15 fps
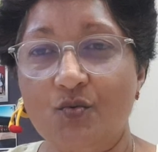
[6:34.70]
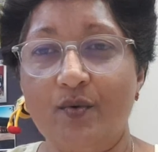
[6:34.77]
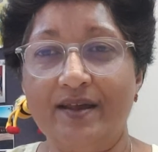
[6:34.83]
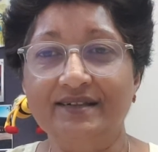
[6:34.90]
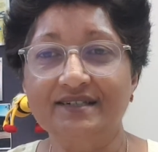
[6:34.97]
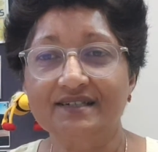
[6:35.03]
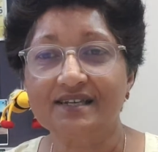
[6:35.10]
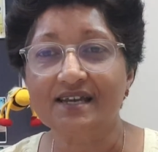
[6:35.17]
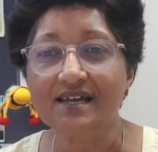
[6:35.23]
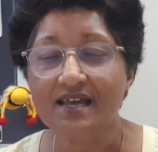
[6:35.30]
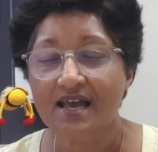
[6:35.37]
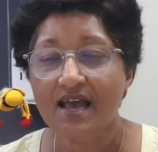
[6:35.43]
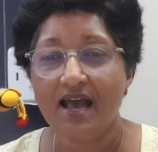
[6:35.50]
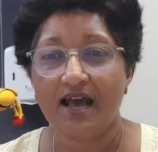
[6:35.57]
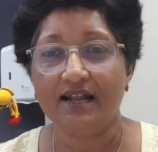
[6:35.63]

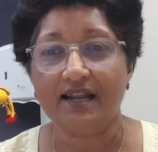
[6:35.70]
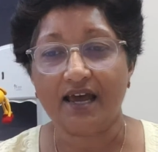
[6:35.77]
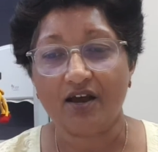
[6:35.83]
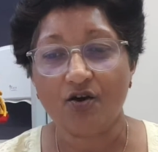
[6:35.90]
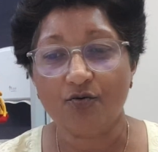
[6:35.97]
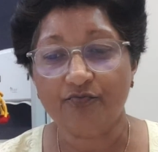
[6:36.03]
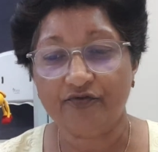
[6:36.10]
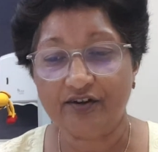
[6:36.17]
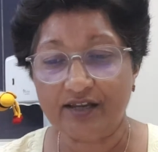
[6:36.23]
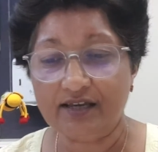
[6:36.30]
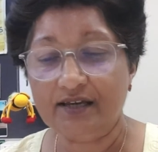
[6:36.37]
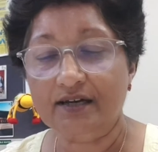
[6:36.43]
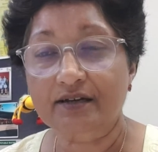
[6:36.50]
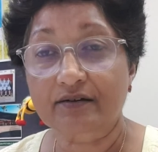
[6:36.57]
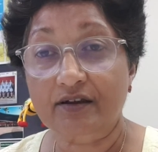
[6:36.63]
Wednesday, and I
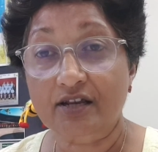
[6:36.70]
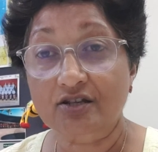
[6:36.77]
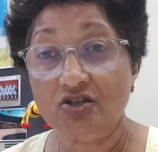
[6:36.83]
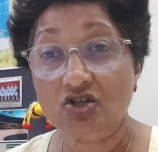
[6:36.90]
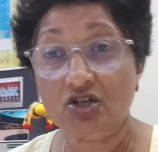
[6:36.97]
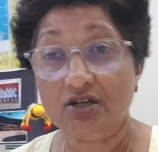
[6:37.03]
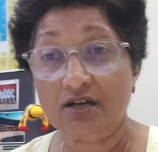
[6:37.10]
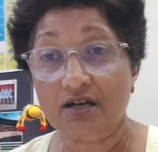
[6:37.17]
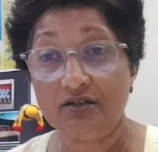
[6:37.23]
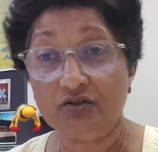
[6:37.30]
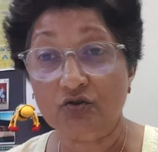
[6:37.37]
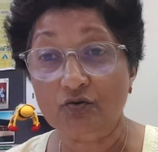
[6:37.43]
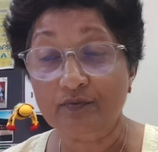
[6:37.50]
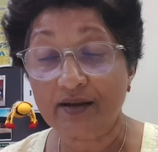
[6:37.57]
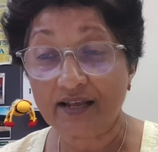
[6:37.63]
hopefully arranging a
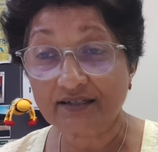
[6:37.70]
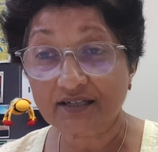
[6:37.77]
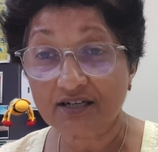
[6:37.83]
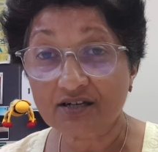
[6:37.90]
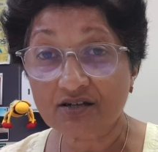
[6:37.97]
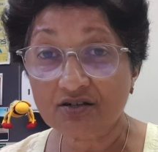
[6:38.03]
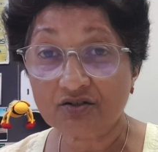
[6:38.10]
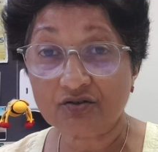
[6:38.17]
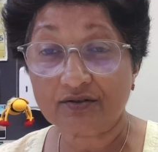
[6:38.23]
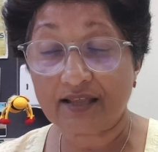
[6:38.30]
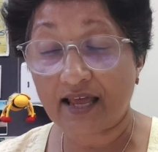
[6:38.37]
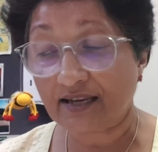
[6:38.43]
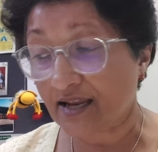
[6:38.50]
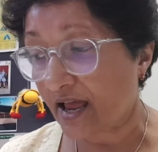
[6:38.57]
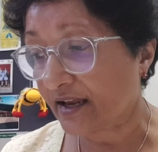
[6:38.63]
Zoom lesson so
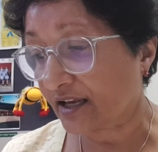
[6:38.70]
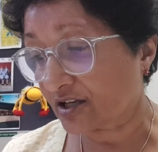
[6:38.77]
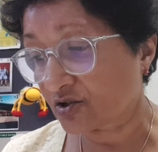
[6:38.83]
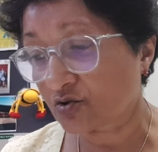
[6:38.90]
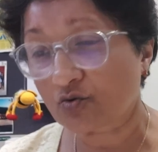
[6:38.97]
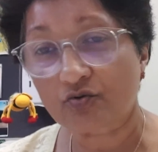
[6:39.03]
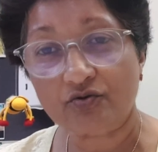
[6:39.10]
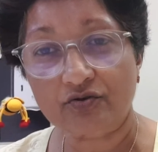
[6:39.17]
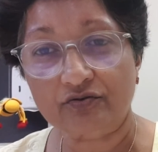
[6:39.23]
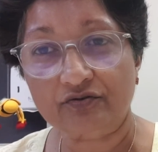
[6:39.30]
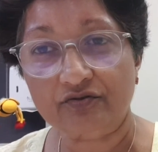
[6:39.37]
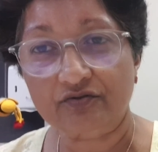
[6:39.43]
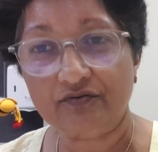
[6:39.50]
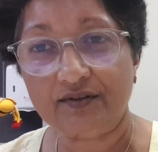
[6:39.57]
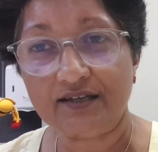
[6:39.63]
that I can talk you
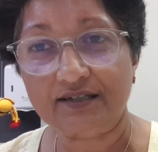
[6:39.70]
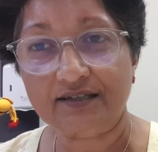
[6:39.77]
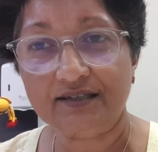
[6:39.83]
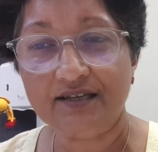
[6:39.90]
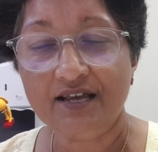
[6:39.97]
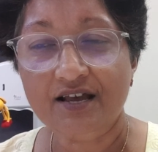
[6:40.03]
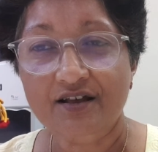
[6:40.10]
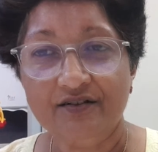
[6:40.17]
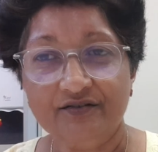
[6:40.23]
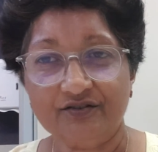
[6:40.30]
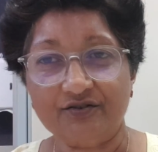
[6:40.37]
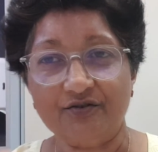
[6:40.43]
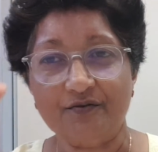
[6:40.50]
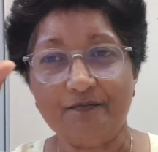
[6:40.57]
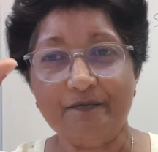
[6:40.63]
through this.
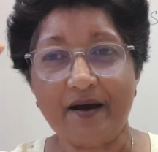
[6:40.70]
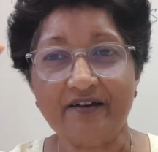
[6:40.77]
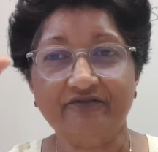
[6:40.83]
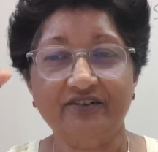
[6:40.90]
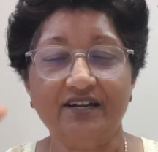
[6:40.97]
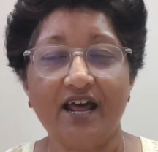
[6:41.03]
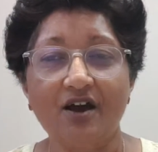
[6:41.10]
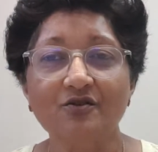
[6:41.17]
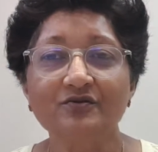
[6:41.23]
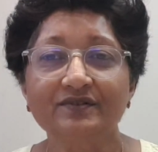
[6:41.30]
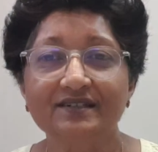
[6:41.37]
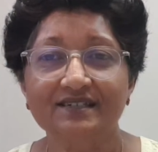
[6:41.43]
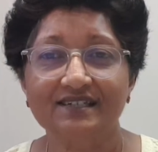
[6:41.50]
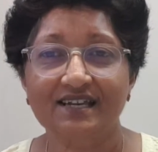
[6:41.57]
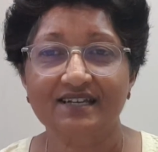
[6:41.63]
So bye for now,
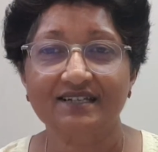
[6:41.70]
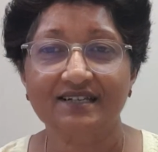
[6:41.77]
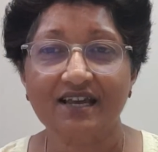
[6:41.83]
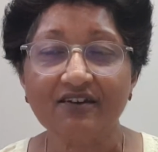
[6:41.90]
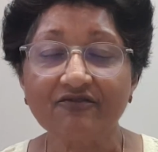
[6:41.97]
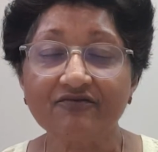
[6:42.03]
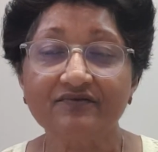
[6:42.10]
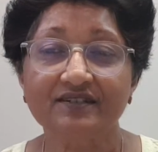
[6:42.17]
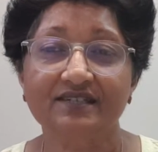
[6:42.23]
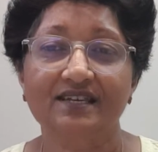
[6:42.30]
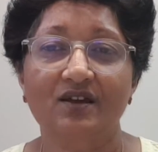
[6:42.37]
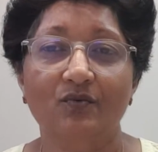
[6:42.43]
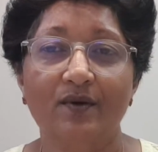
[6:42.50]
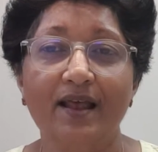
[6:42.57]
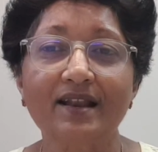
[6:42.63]
stay safe,
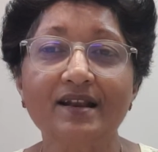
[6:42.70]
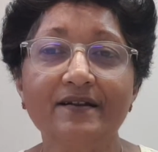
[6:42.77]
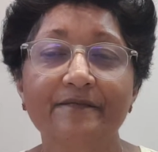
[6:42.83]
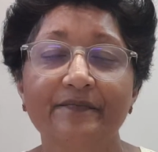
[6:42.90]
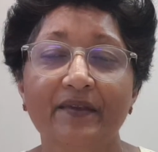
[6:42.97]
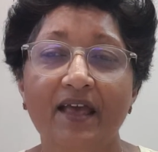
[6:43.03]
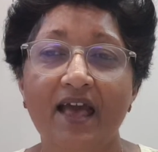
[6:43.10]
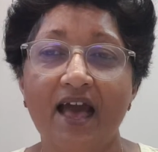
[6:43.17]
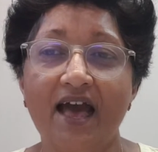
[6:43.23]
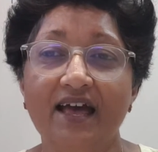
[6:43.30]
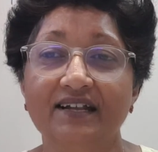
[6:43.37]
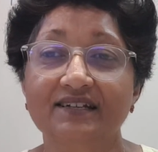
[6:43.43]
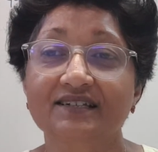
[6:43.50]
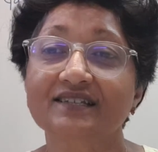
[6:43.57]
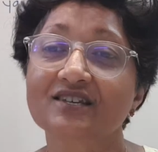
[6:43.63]
stay well,
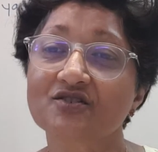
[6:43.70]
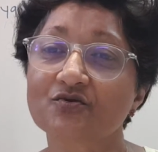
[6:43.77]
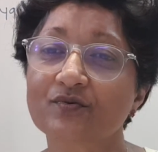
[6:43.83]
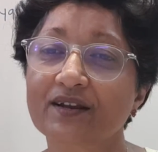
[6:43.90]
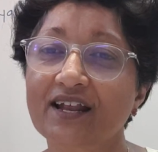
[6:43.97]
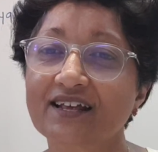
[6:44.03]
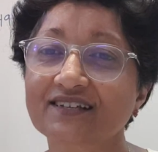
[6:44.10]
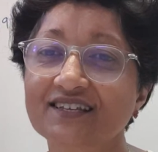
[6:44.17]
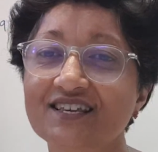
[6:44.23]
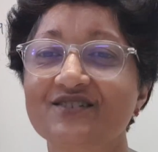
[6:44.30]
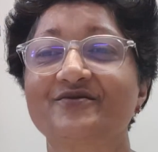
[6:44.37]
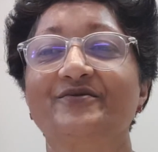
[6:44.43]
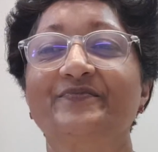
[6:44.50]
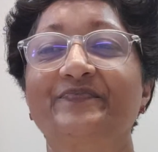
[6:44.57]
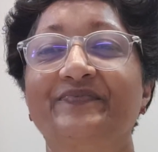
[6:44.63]
and see you when I see
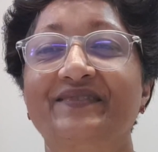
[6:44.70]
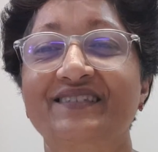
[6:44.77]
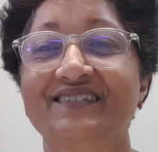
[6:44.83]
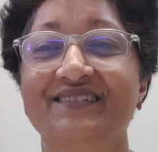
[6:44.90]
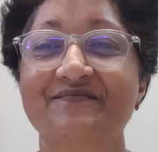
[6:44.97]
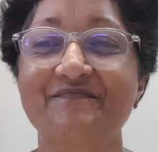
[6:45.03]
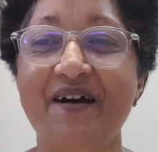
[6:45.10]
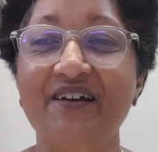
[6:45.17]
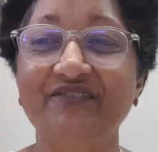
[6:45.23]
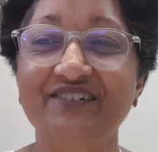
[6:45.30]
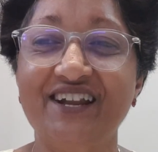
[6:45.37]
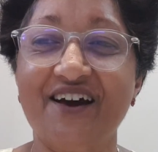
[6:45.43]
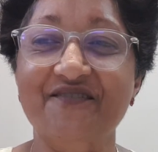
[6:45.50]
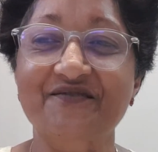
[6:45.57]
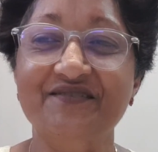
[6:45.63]
you. Bye for
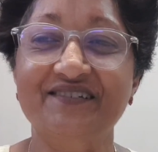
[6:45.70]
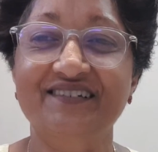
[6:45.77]
now.